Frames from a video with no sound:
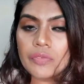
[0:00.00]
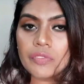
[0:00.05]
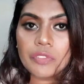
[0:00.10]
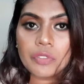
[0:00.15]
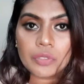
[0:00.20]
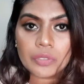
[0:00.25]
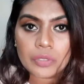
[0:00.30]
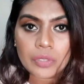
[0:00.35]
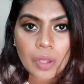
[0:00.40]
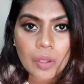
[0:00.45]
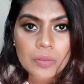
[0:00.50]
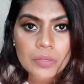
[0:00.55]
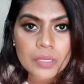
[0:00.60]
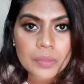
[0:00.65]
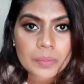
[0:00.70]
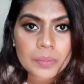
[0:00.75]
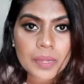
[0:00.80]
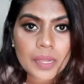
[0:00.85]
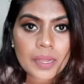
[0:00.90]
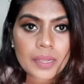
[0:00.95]

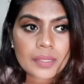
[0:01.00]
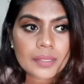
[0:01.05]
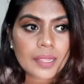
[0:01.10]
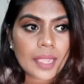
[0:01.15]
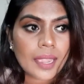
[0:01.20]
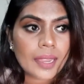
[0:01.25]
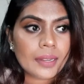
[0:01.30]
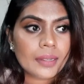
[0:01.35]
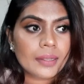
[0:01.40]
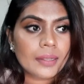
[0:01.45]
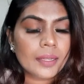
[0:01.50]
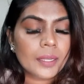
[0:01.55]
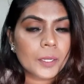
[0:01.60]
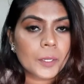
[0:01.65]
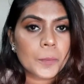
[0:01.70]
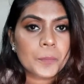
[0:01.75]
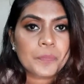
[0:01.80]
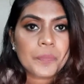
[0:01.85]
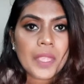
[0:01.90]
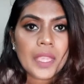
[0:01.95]
$4,000, and you
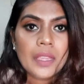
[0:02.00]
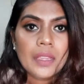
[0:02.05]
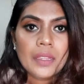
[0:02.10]
know,